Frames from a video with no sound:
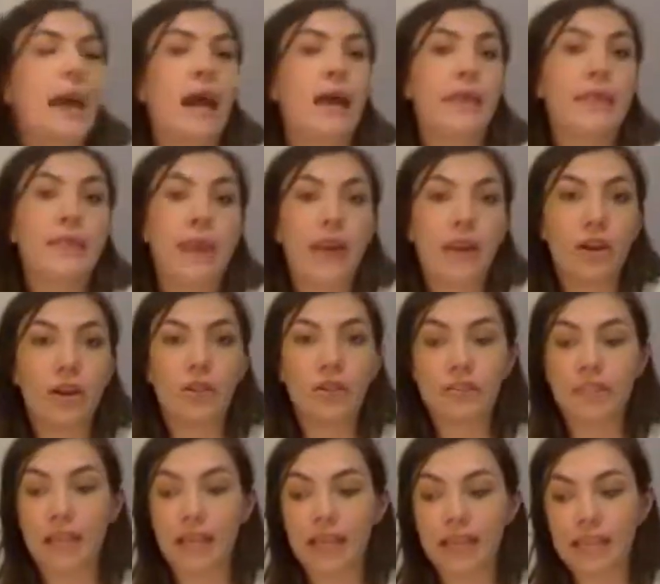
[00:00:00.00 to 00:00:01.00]
Then I'll
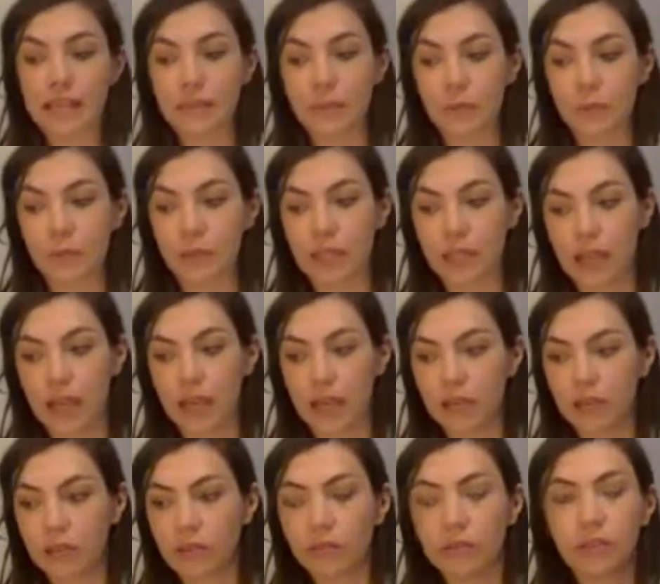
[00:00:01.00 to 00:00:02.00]
say small
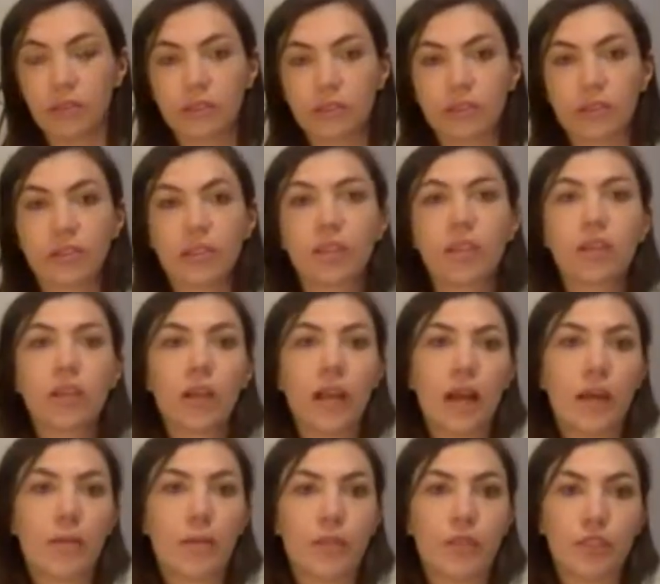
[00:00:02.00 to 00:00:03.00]
circles, and
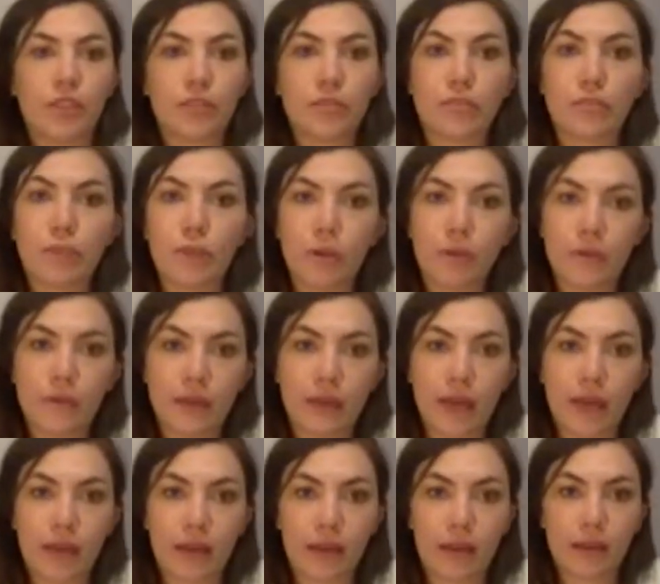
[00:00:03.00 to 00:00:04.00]
we're just
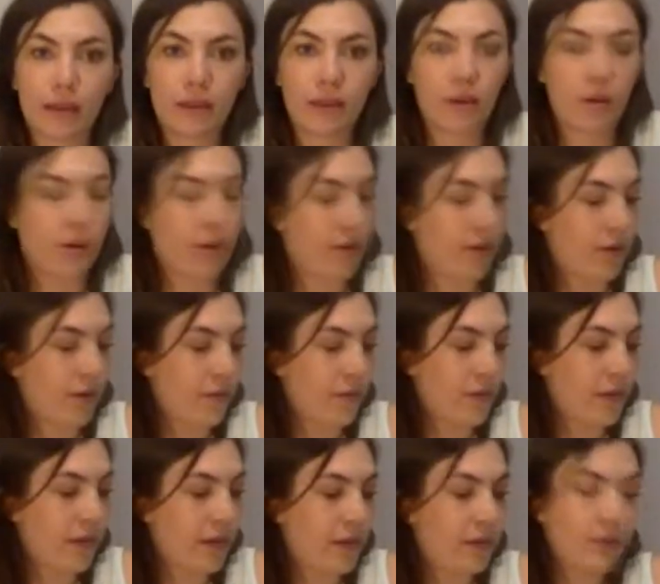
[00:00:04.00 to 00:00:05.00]
moving our
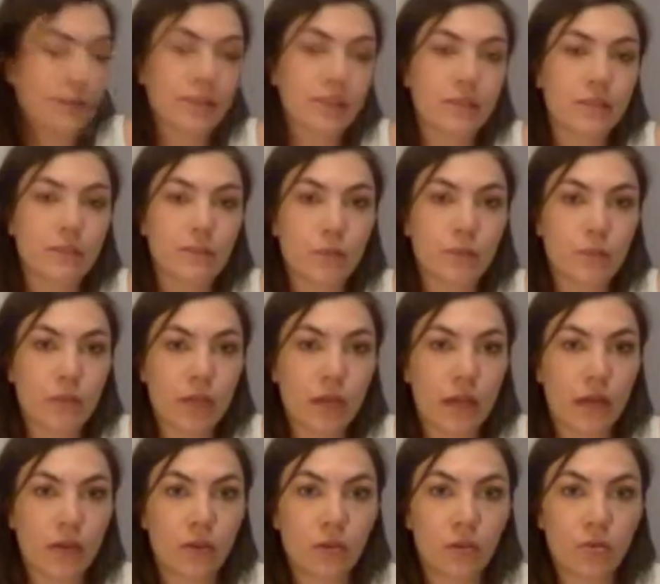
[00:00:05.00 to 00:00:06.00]
finger in small
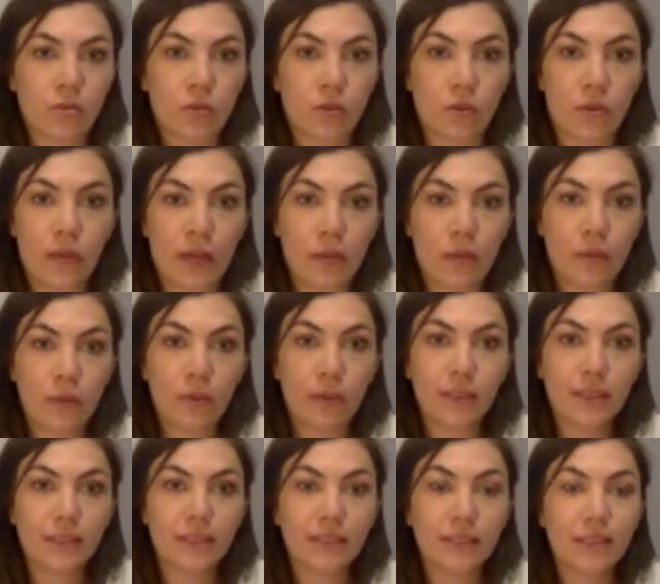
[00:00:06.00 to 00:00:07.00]
circles on that
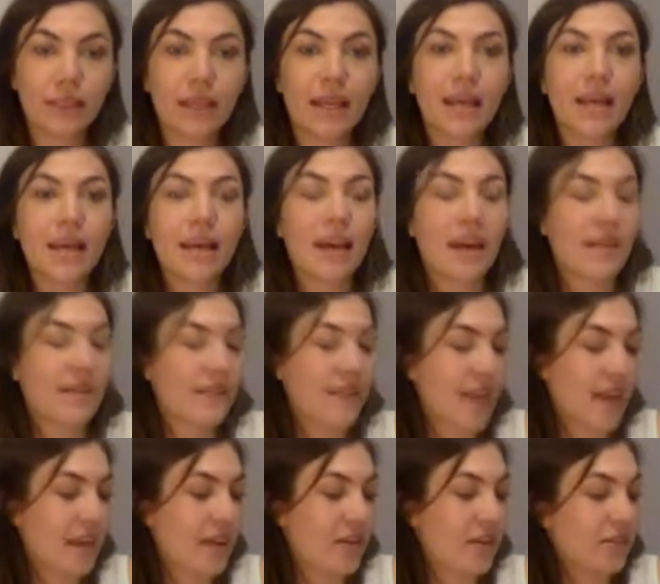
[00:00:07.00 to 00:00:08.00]
point. And then
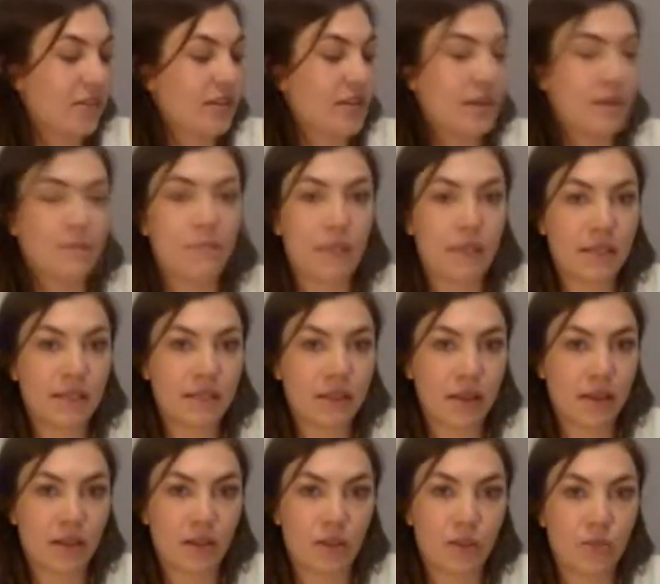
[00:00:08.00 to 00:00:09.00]
I'll say big
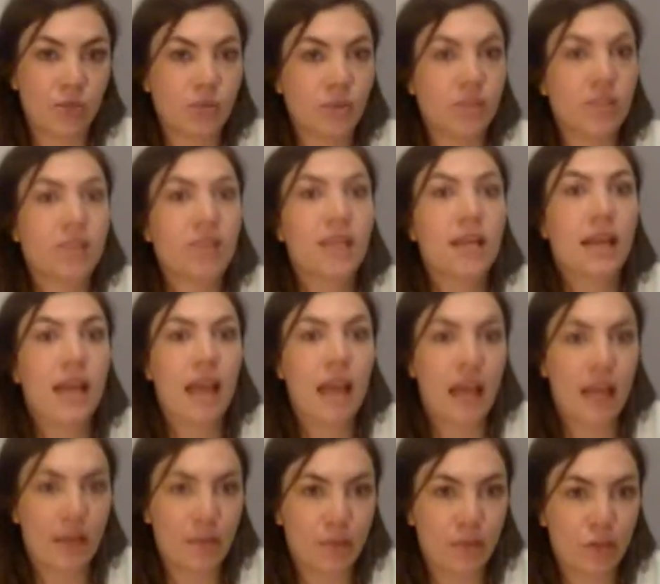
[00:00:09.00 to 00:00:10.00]
circles, and
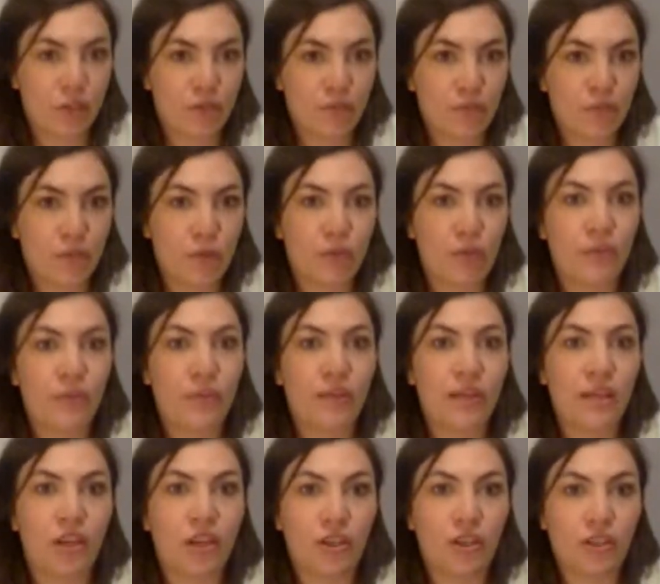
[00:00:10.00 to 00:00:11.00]
we just move in
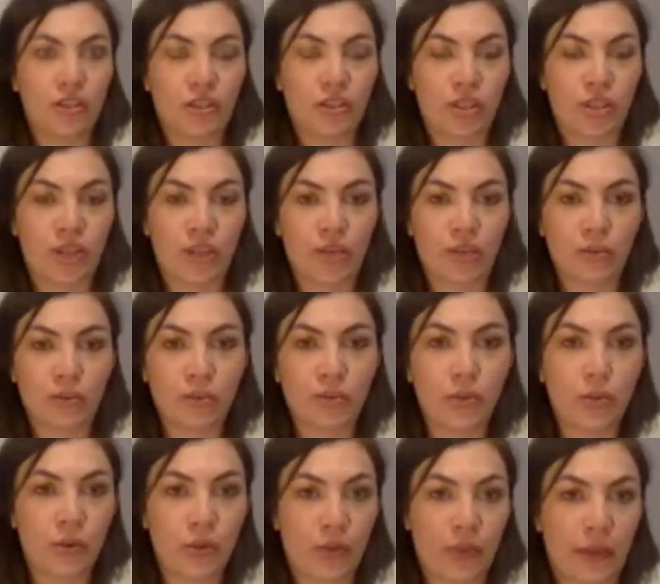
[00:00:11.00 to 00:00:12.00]
larger circles on
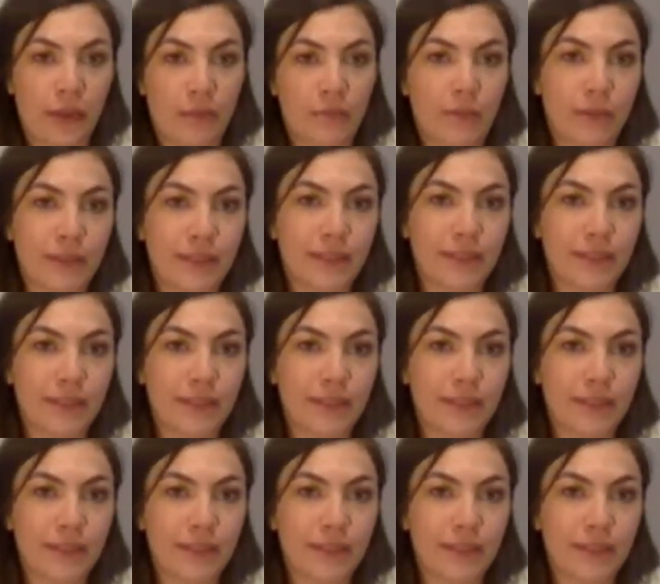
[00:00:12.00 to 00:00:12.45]
that point.